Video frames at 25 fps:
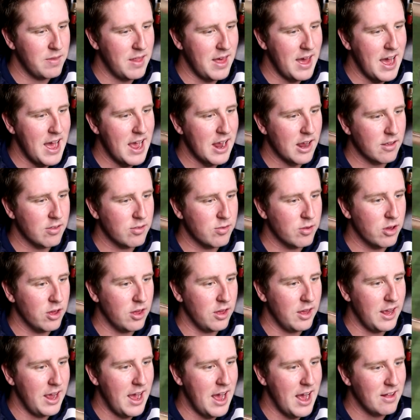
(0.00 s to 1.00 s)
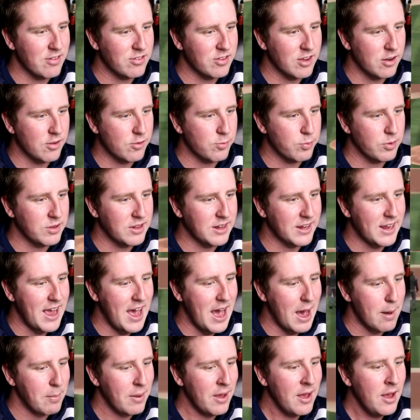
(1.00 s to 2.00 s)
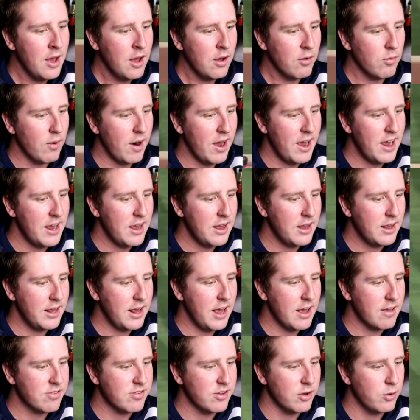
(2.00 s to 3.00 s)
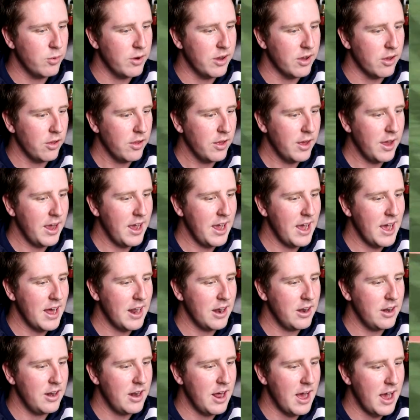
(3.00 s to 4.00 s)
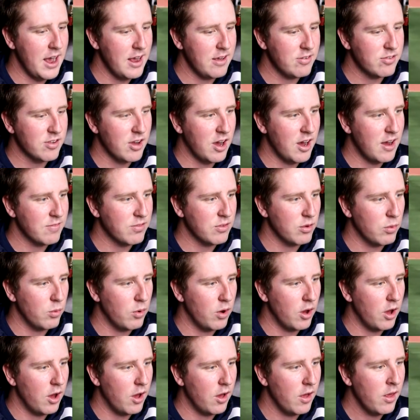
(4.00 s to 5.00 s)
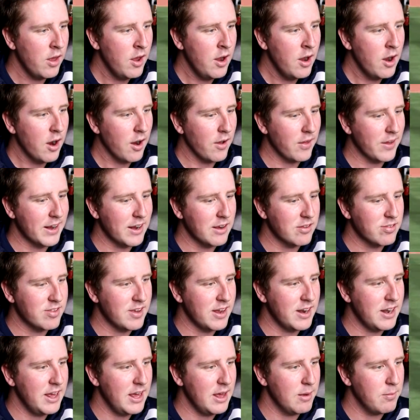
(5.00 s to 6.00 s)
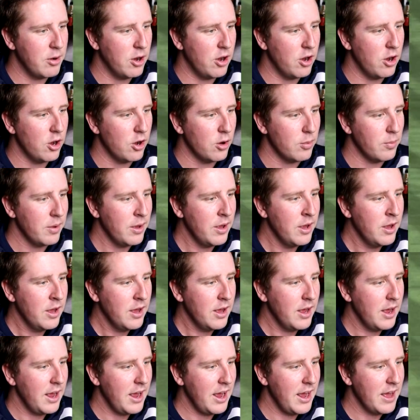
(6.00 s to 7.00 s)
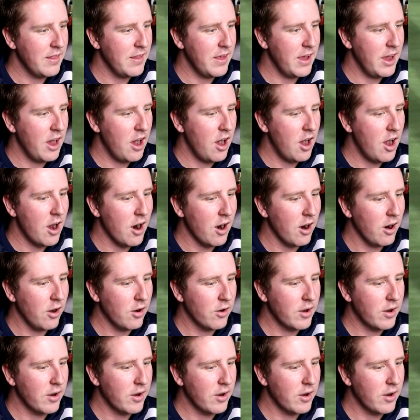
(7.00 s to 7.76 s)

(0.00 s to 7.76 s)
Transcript: That's, yeah, it's going to split the gap, right? Yes, it will. And nice, off the wall. Are they going to send him home? And they are.